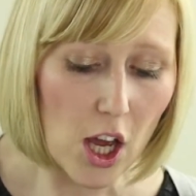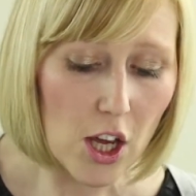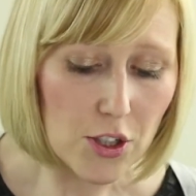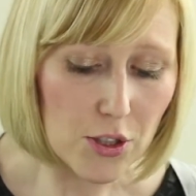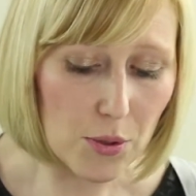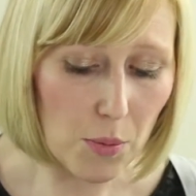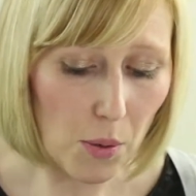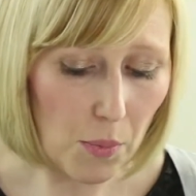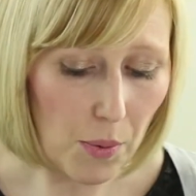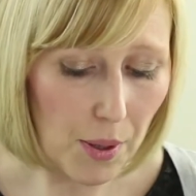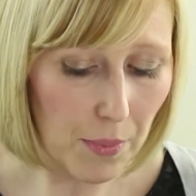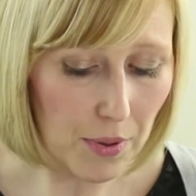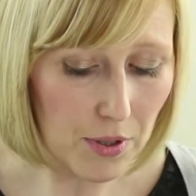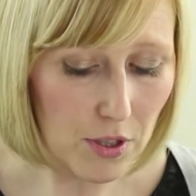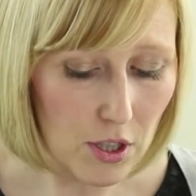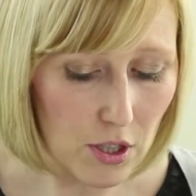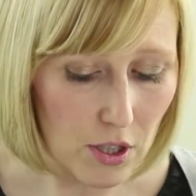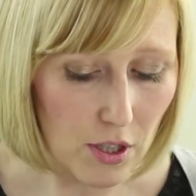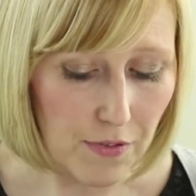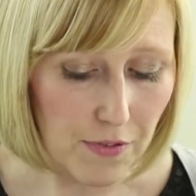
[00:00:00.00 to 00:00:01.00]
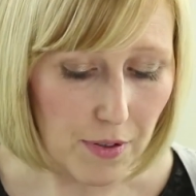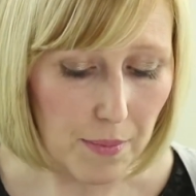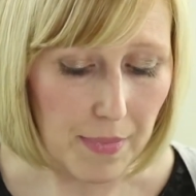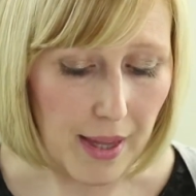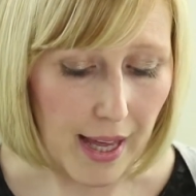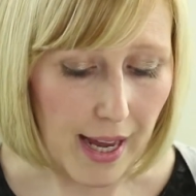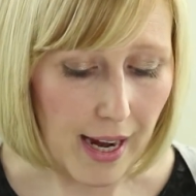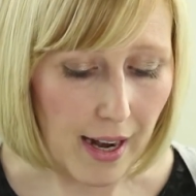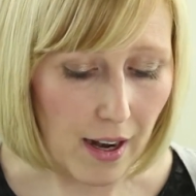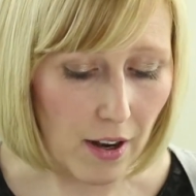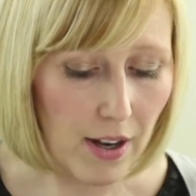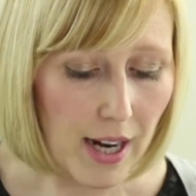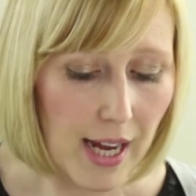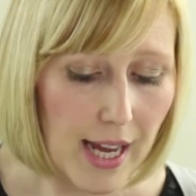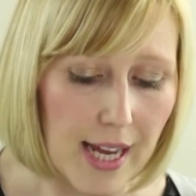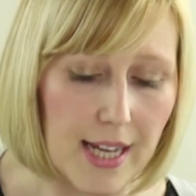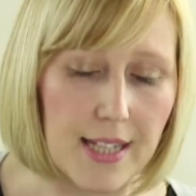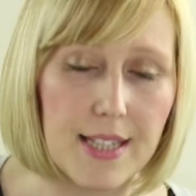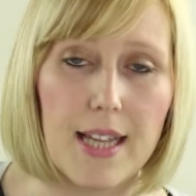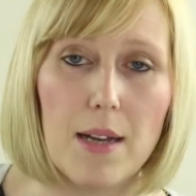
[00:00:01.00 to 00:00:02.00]
So what we want to do from there
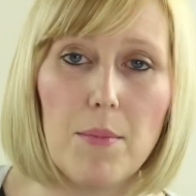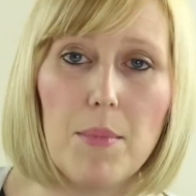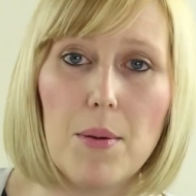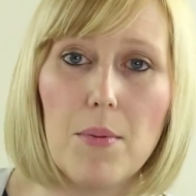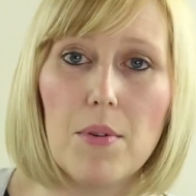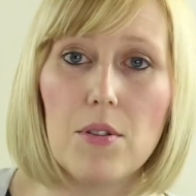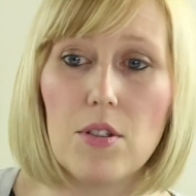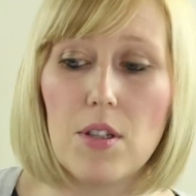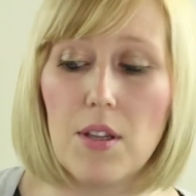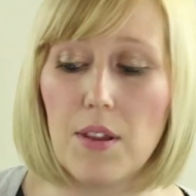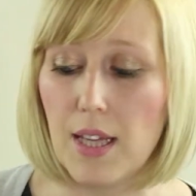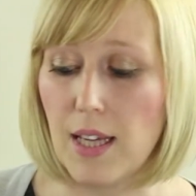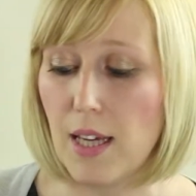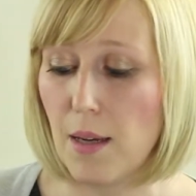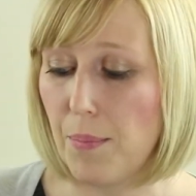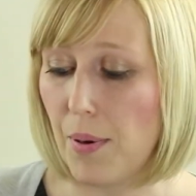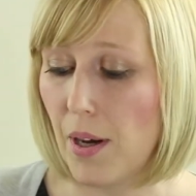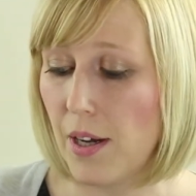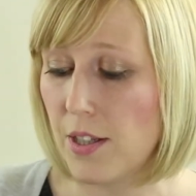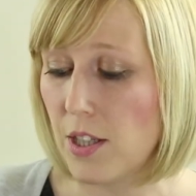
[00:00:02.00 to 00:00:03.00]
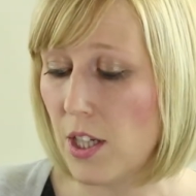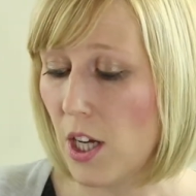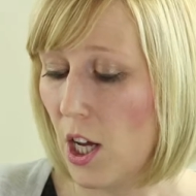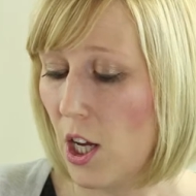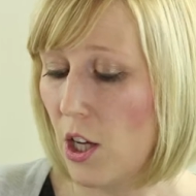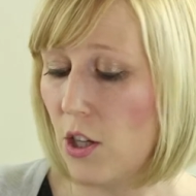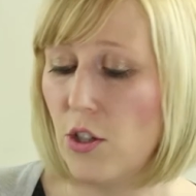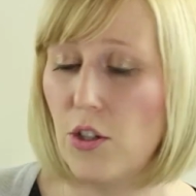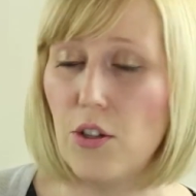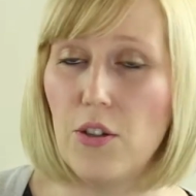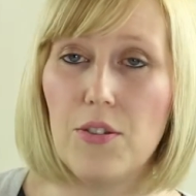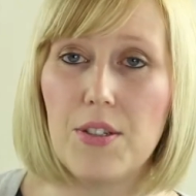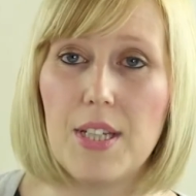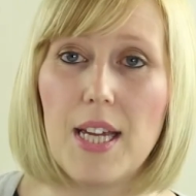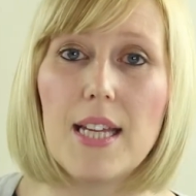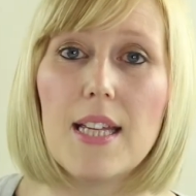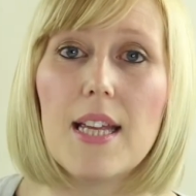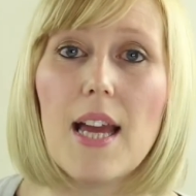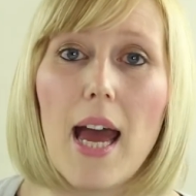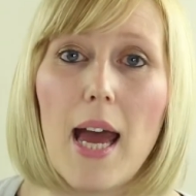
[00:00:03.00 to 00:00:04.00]
is then we want to think about
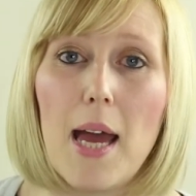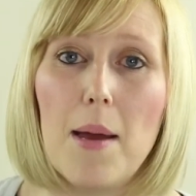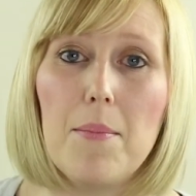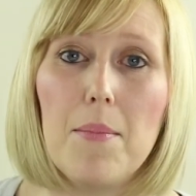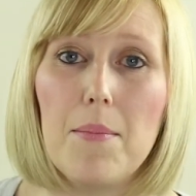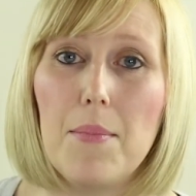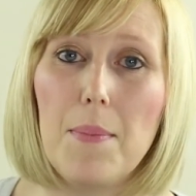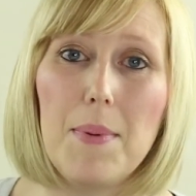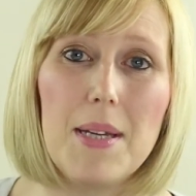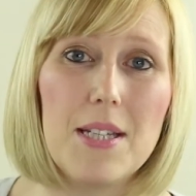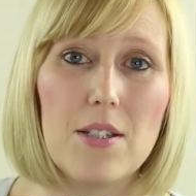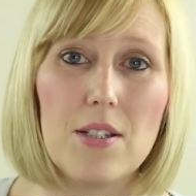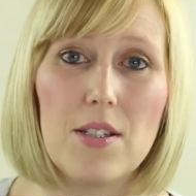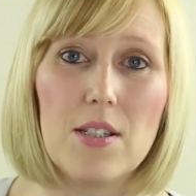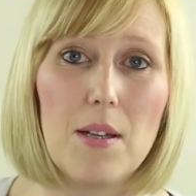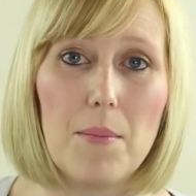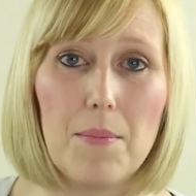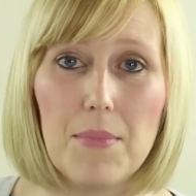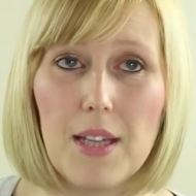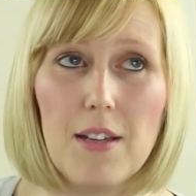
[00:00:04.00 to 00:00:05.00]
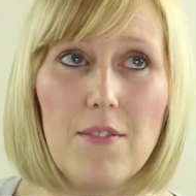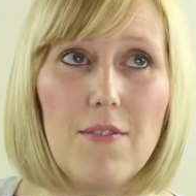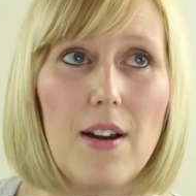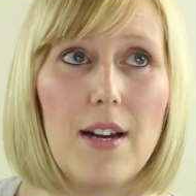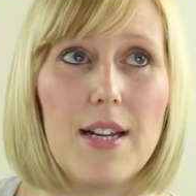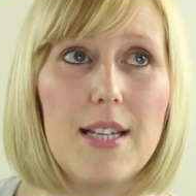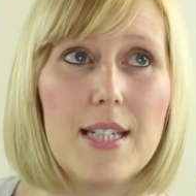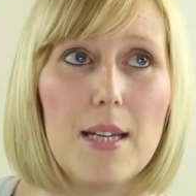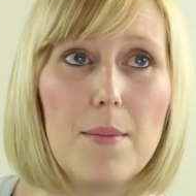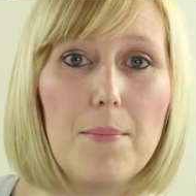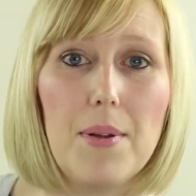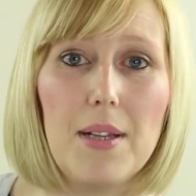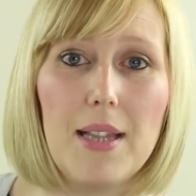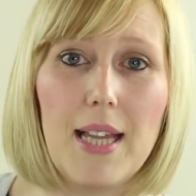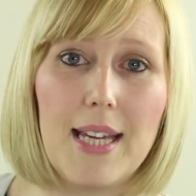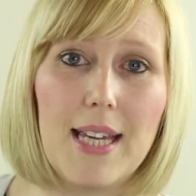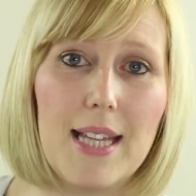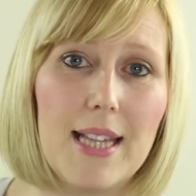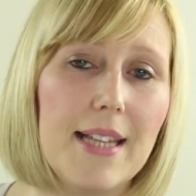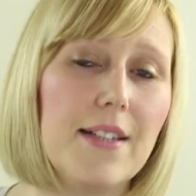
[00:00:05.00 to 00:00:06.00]
using maybe just something very simple,
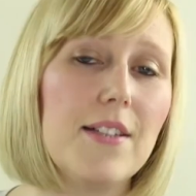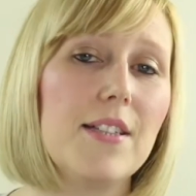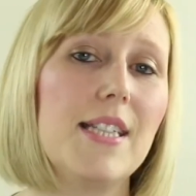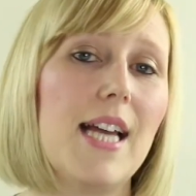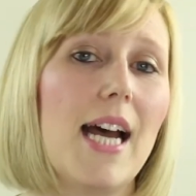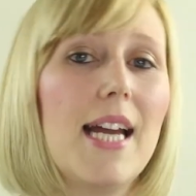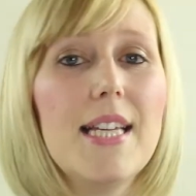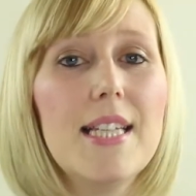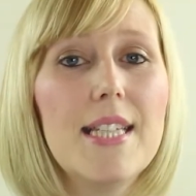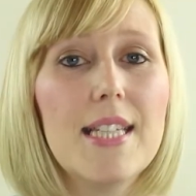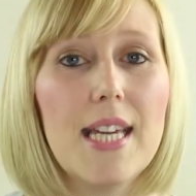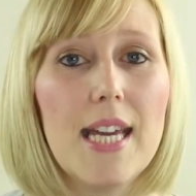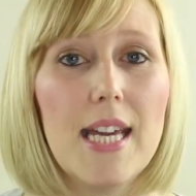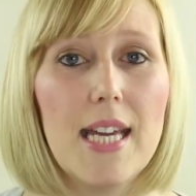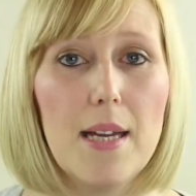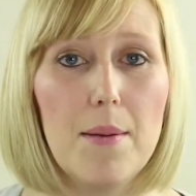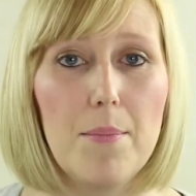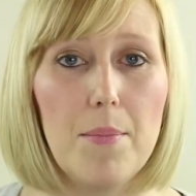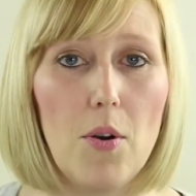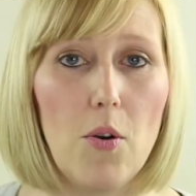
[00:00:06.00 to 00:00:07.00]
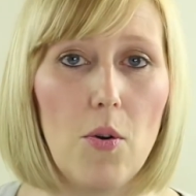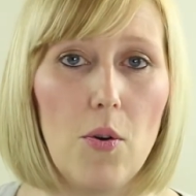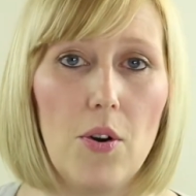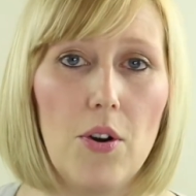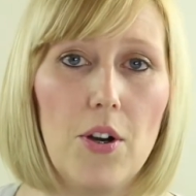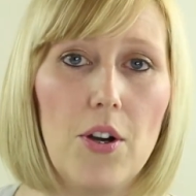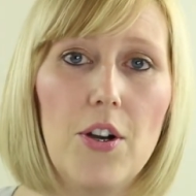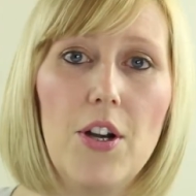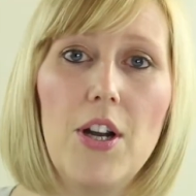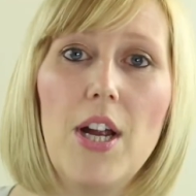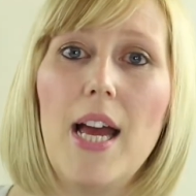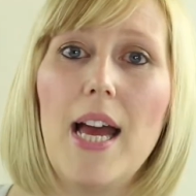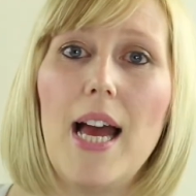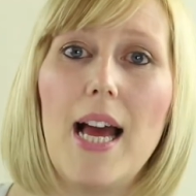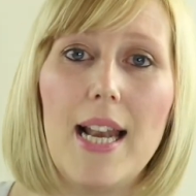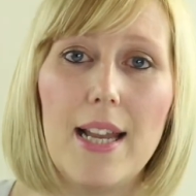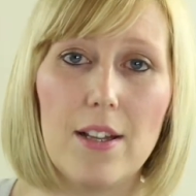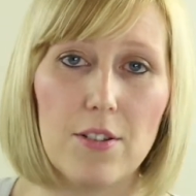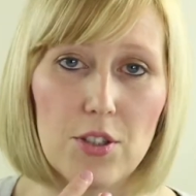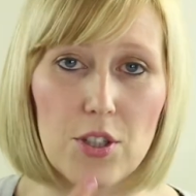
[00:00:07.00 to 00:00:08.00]
like a little dice game or a
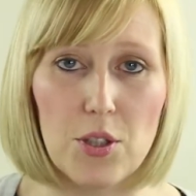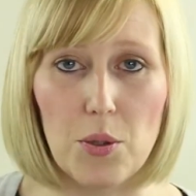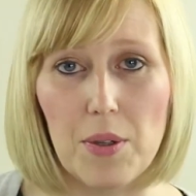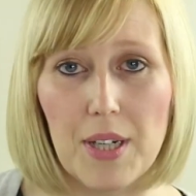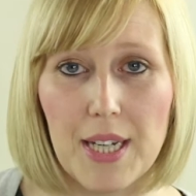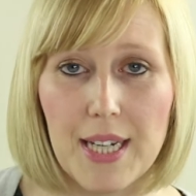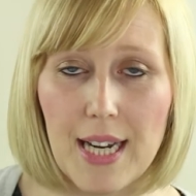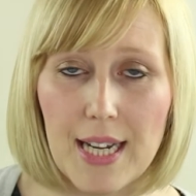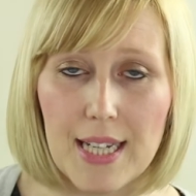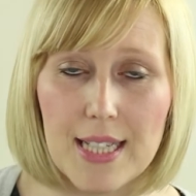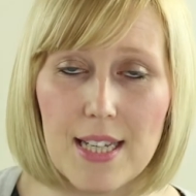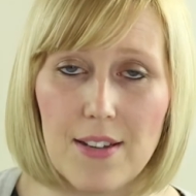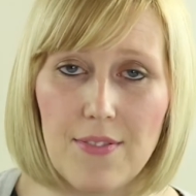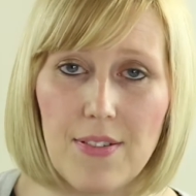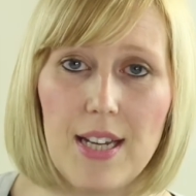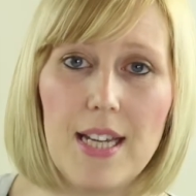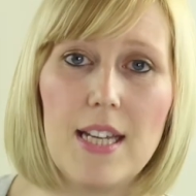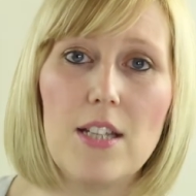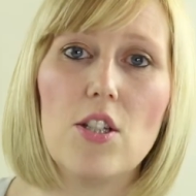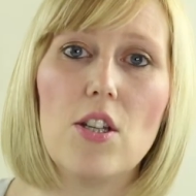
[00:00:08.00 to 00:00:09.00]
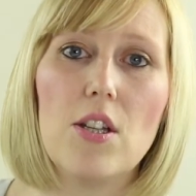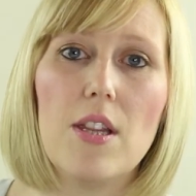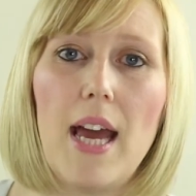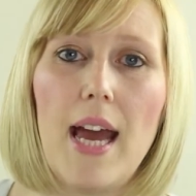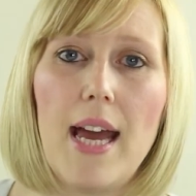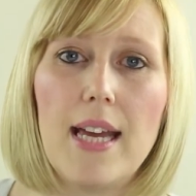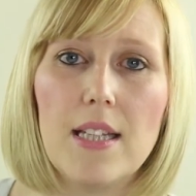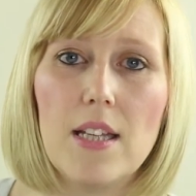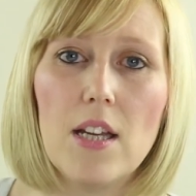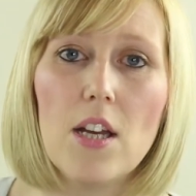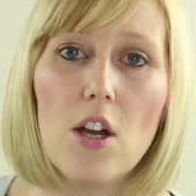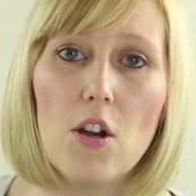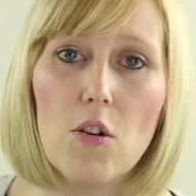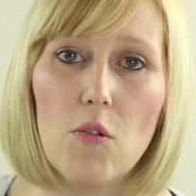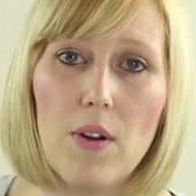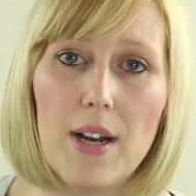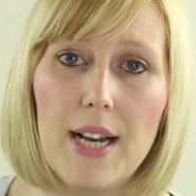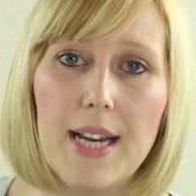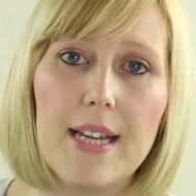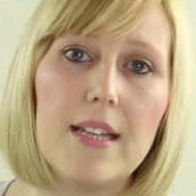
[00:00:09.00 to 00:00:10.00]
little sorting activity, to then
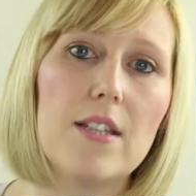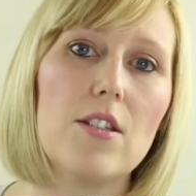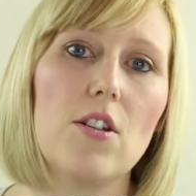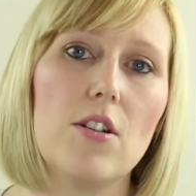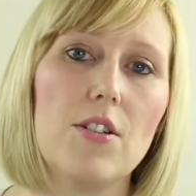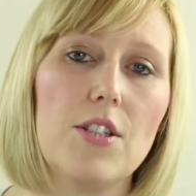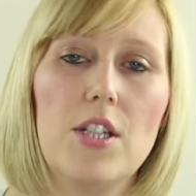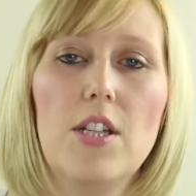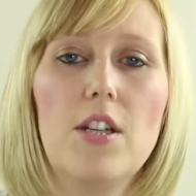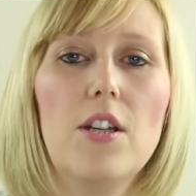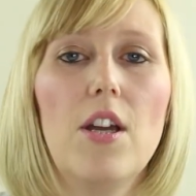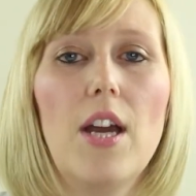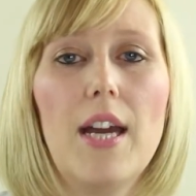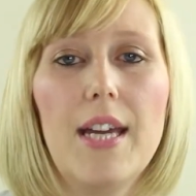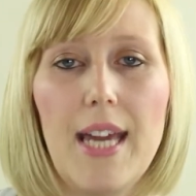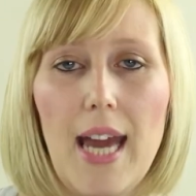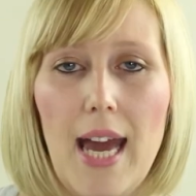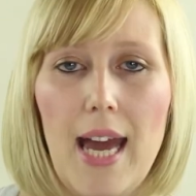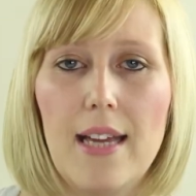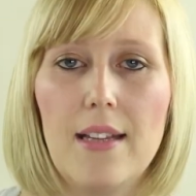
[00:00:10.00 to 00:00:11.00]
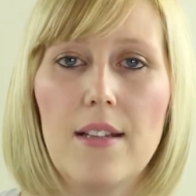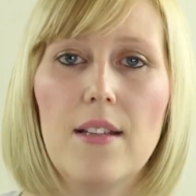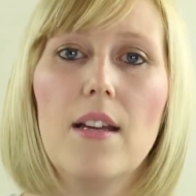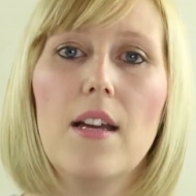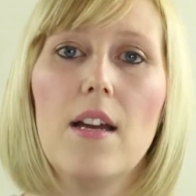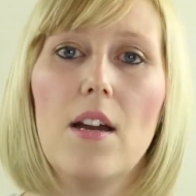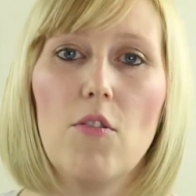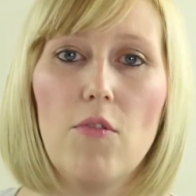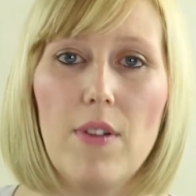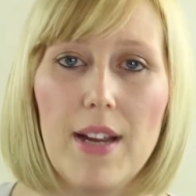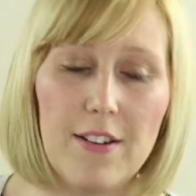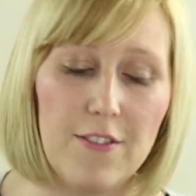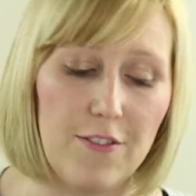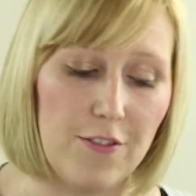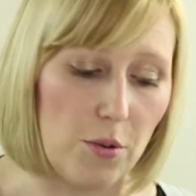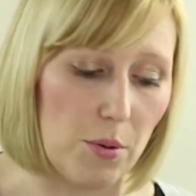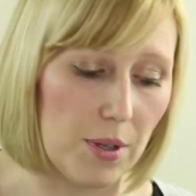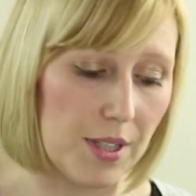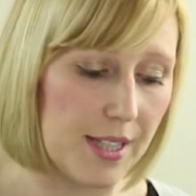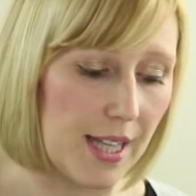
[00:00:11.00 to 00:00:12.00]
really start to, again,
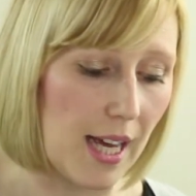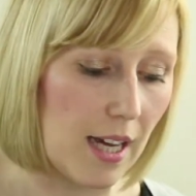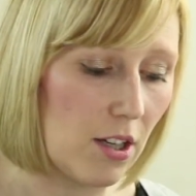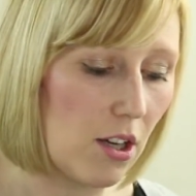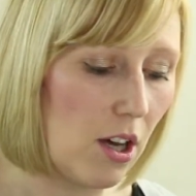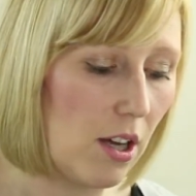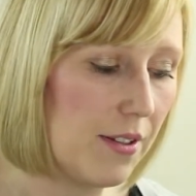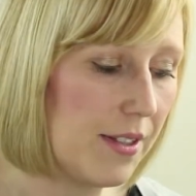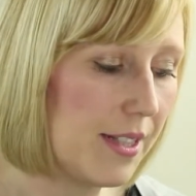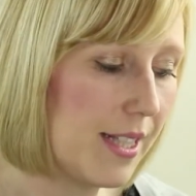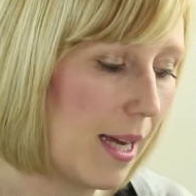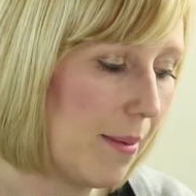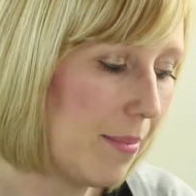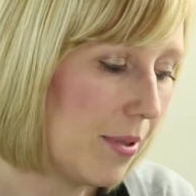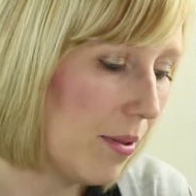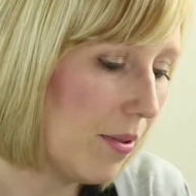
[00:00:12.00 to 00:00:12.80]
reinforce that concept.